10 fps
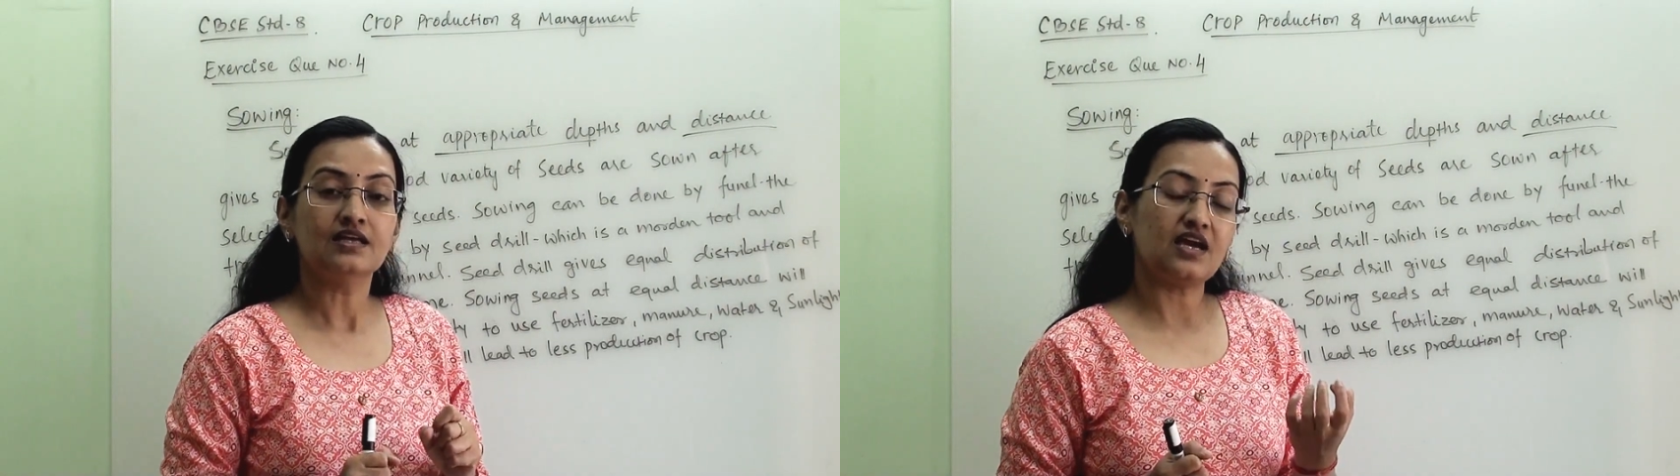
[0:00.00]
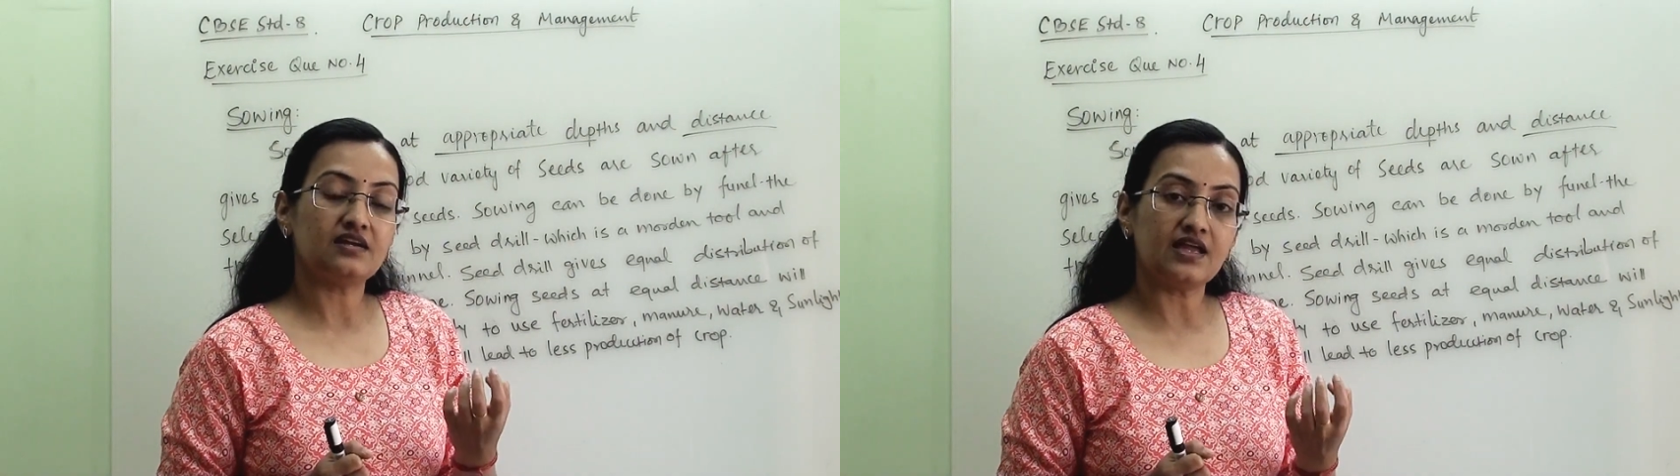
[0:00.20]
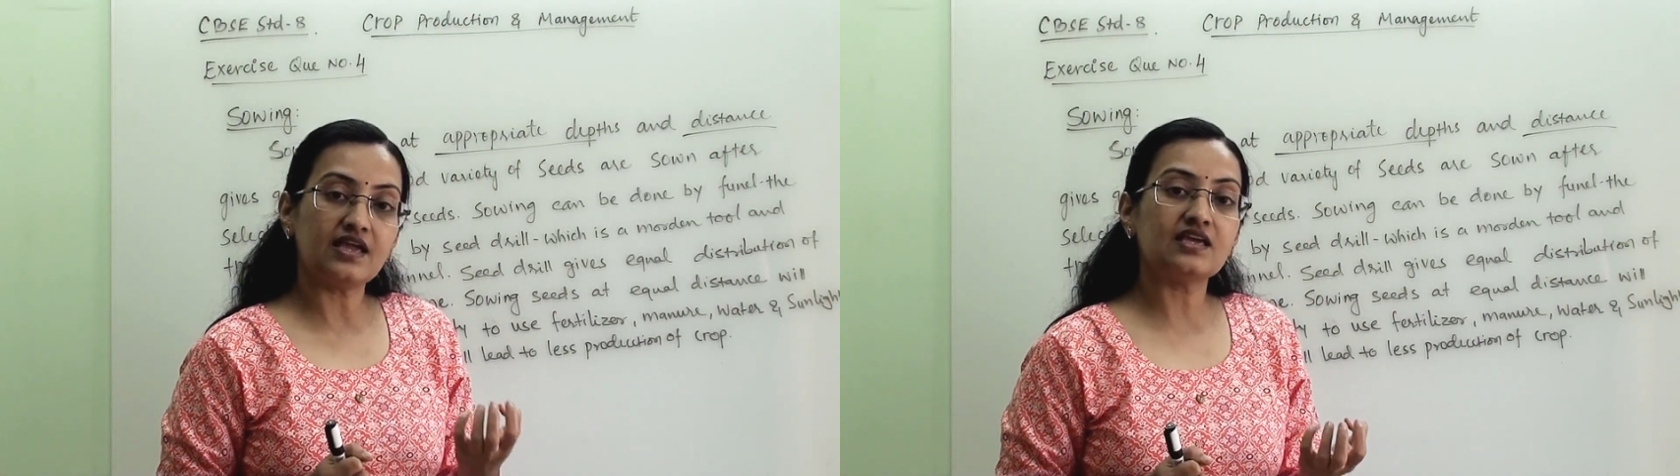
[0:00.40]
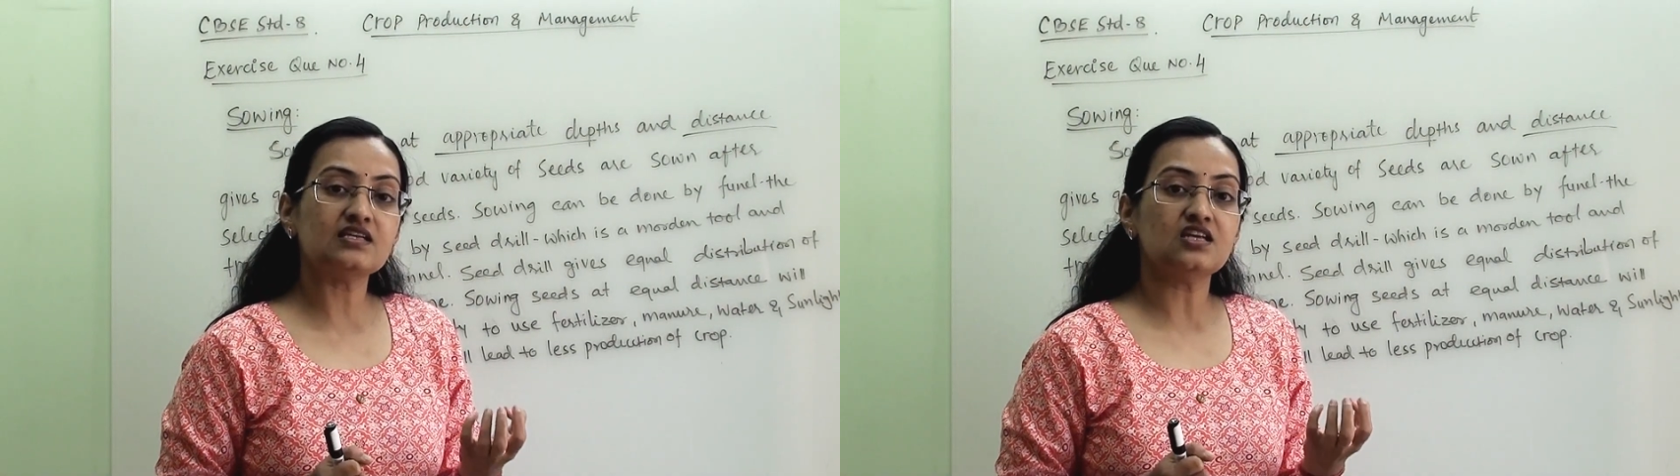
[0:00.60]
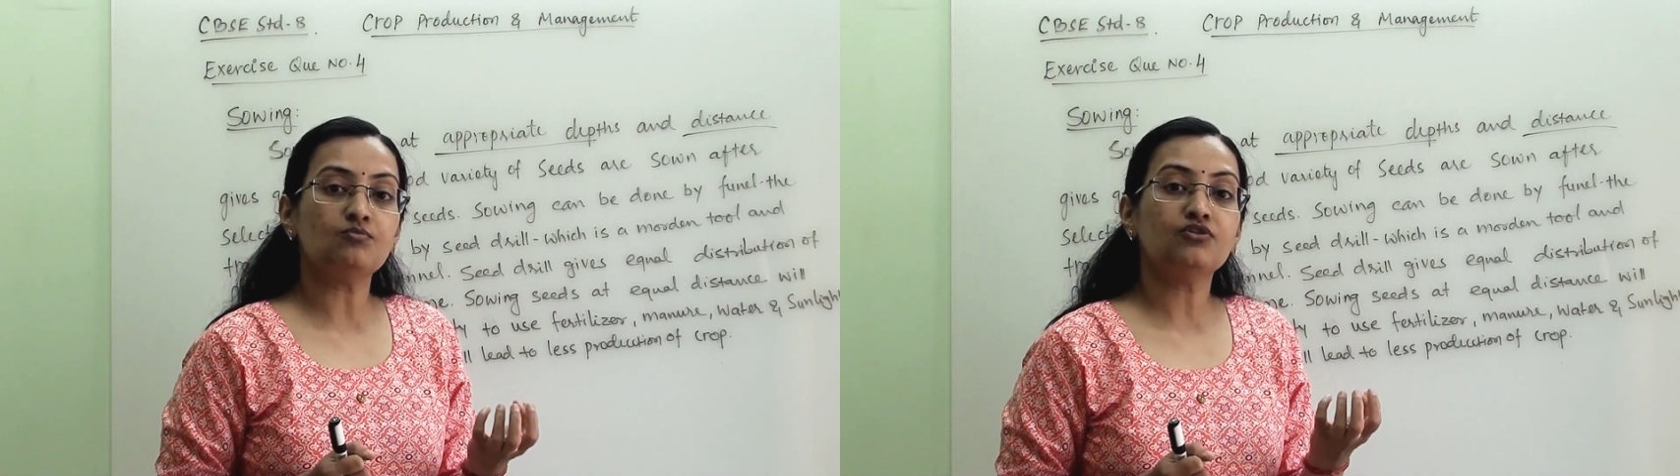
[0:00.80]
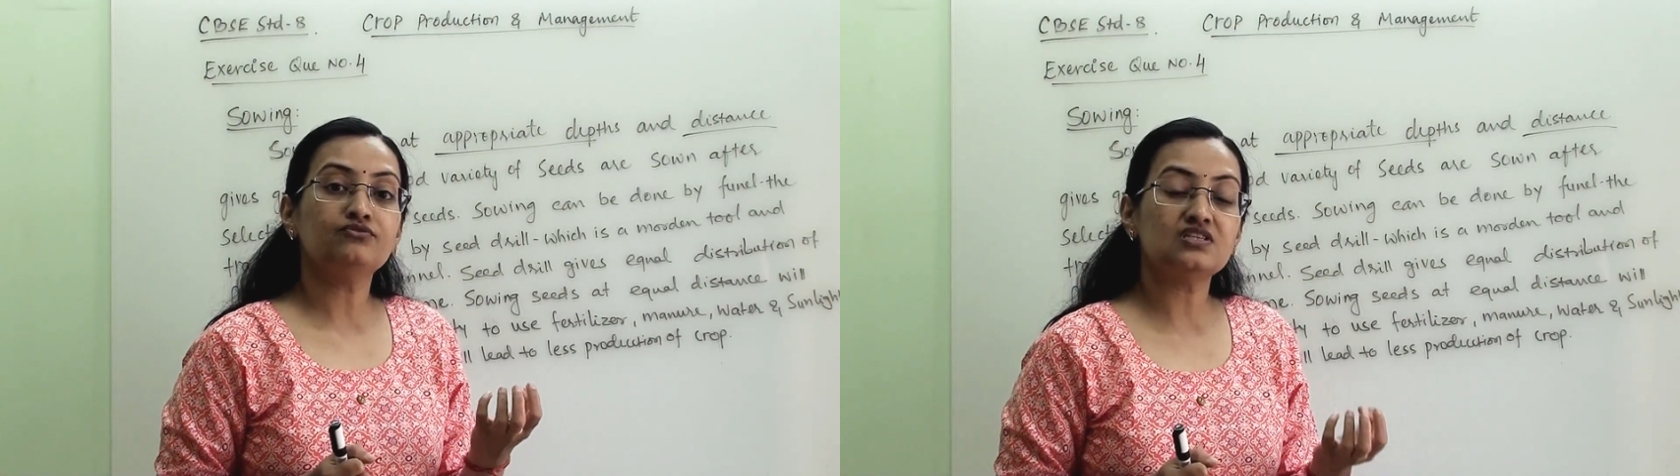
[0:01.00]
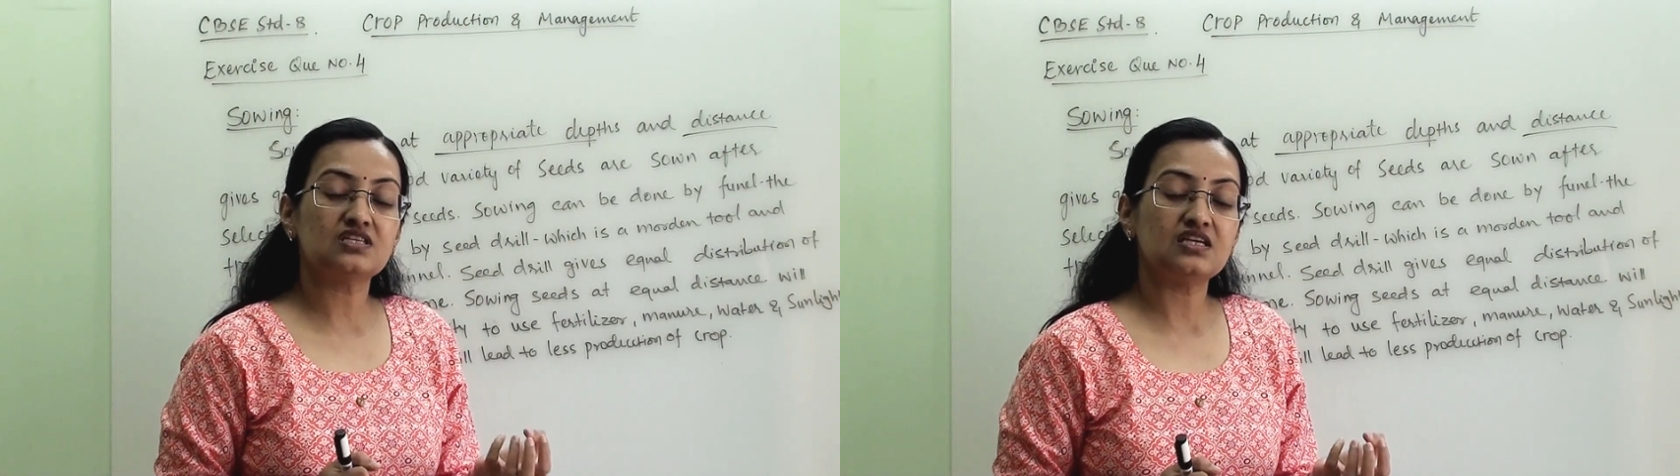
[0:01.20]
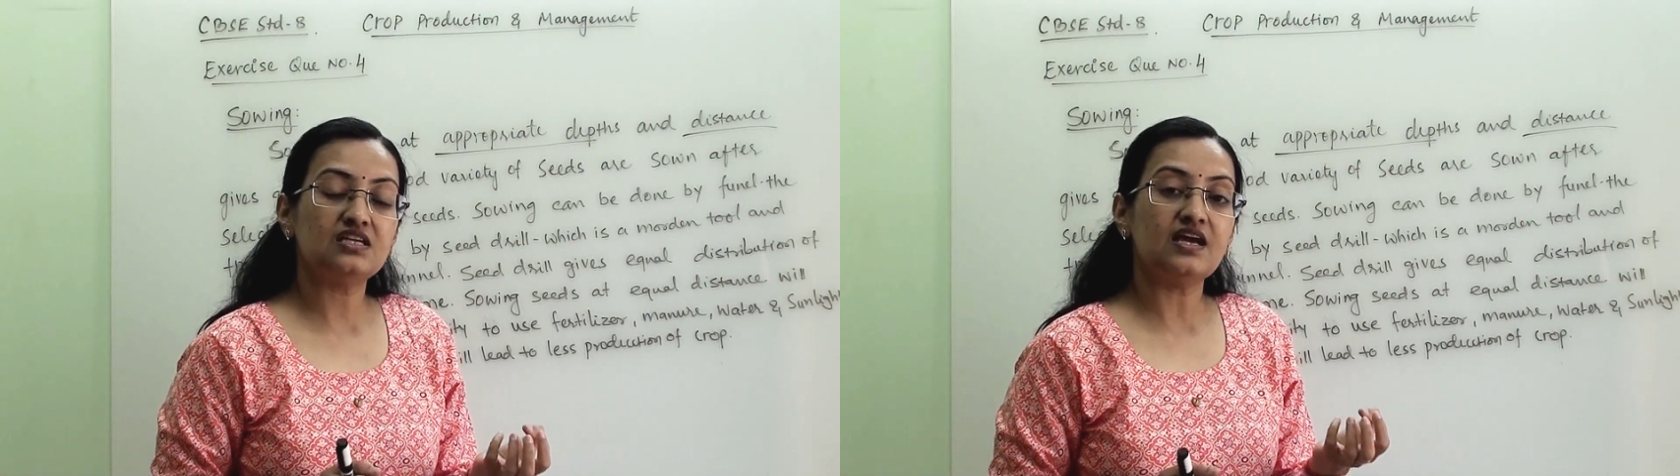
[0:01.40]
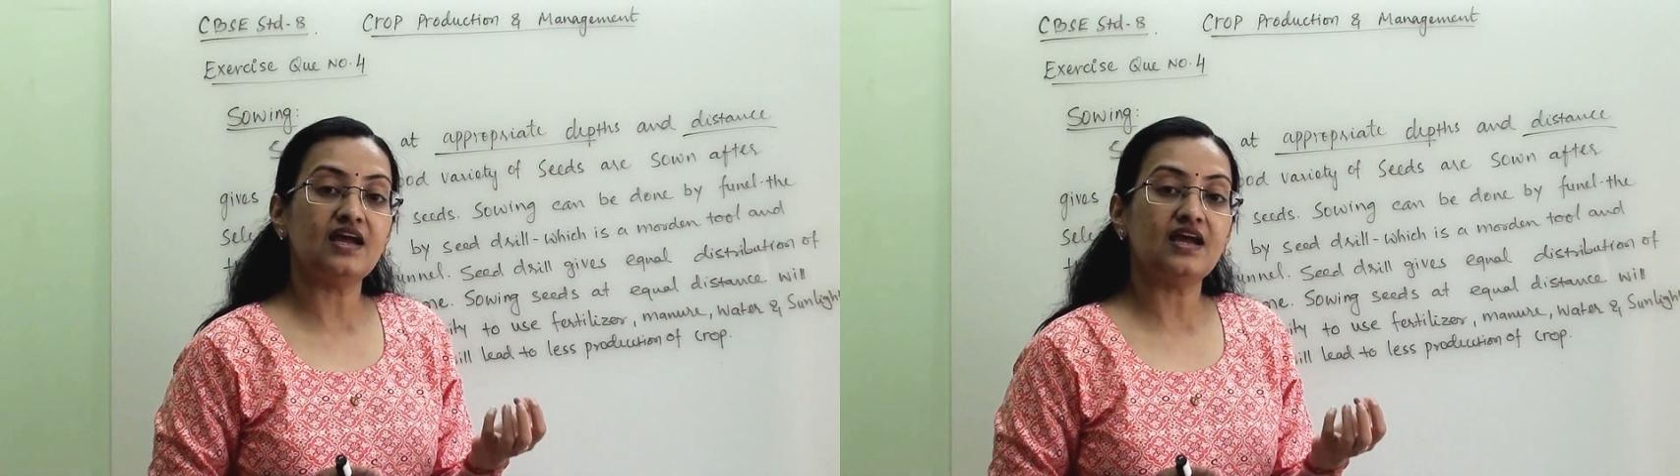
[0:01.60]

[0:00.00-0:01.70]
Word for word: we are taking some of the seed